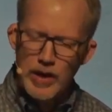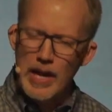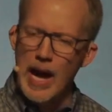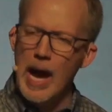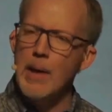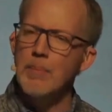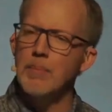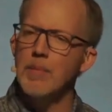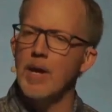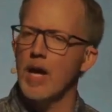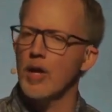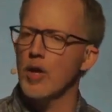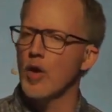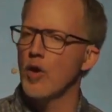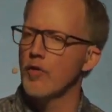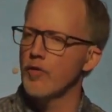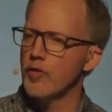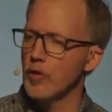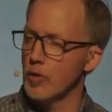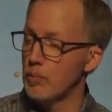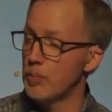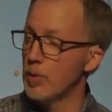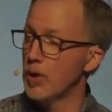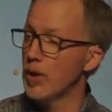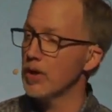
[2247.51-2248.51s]
And when I'm not
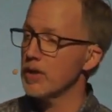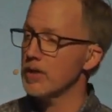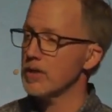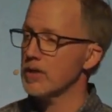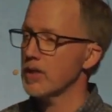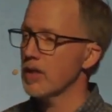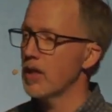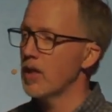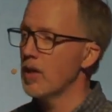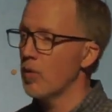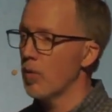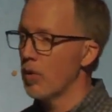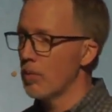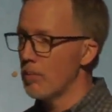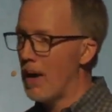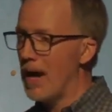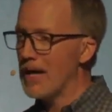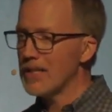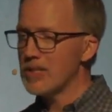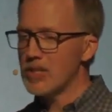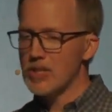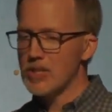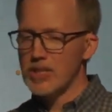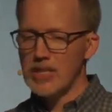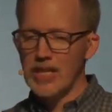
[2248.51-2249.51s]
overbooked,
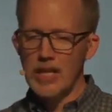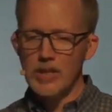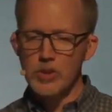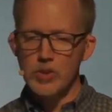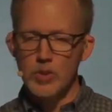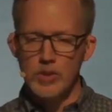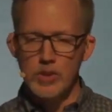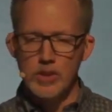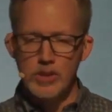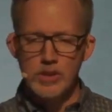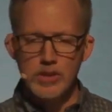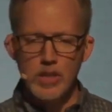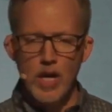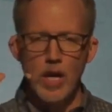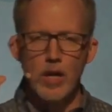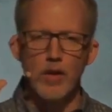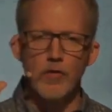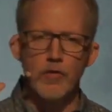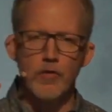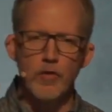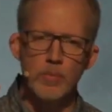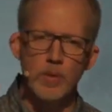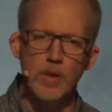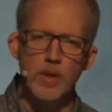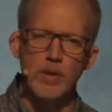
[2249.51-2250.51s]
when my schedule is
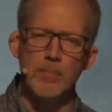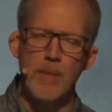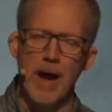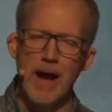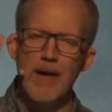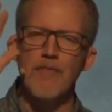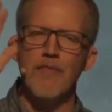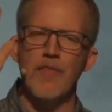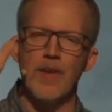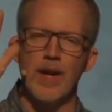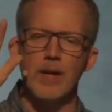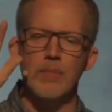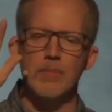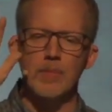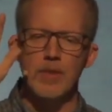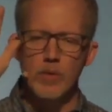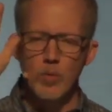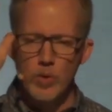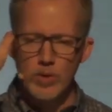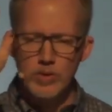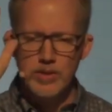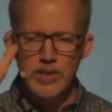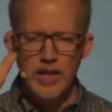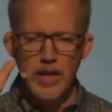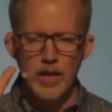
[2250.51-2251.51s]
not overbooked, my
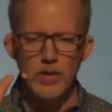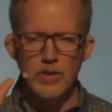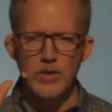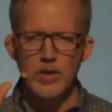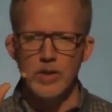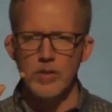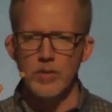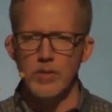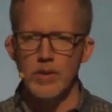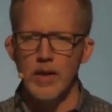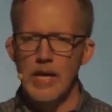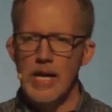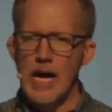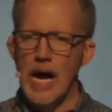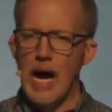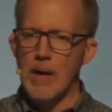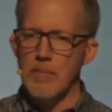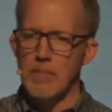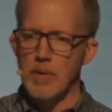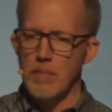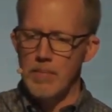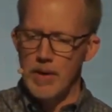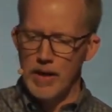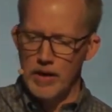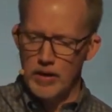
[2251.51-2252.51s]
family will tell you
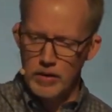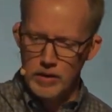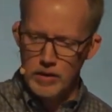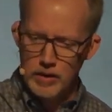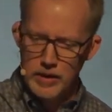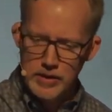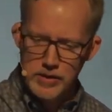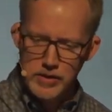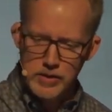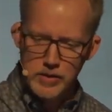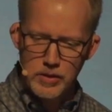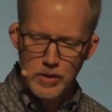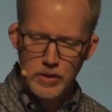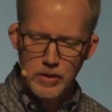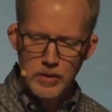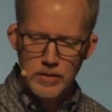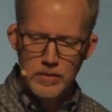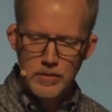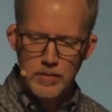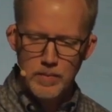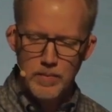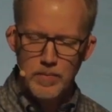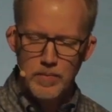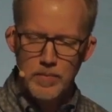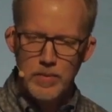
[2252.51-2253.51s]
I'm a better
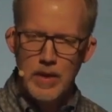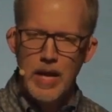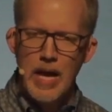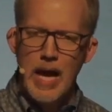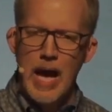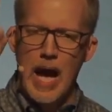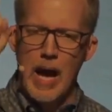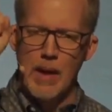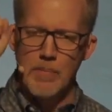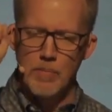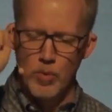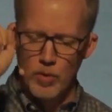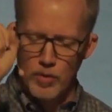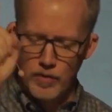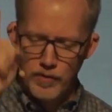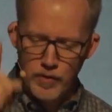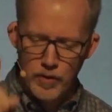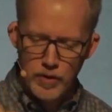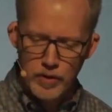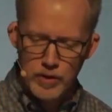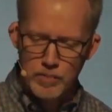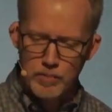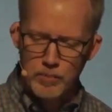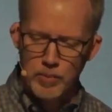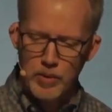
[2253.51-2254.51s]
listener, I'm
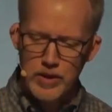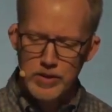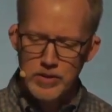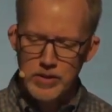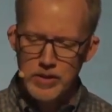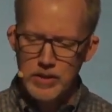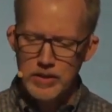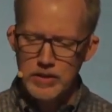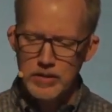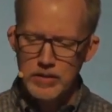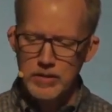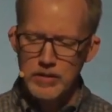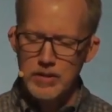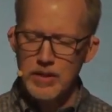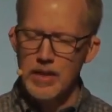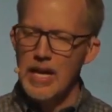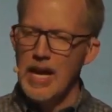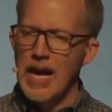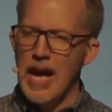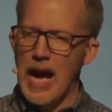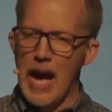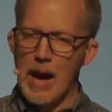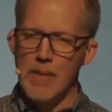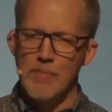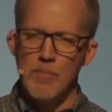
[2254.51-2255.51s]
more fully present,
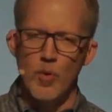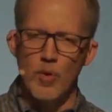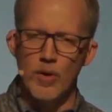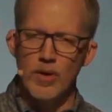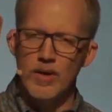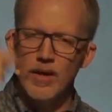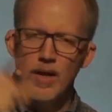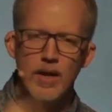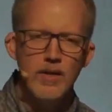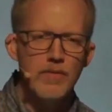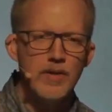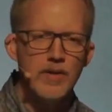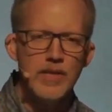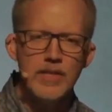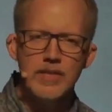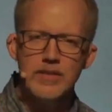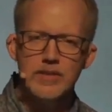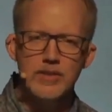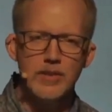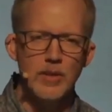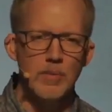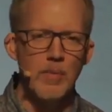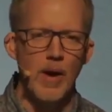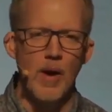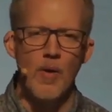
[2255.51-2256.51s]
I'm more
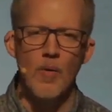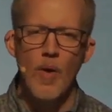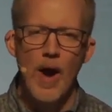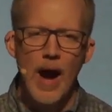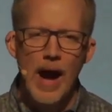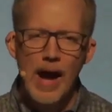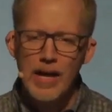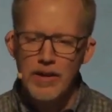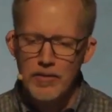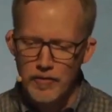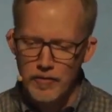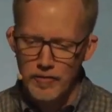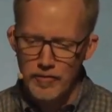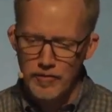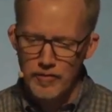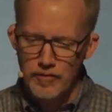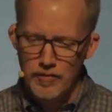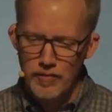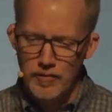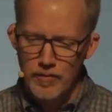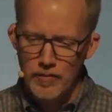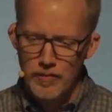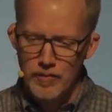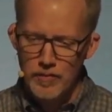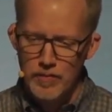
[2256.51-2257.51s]
loving to my
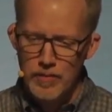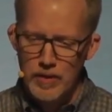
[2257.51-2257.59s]
wife,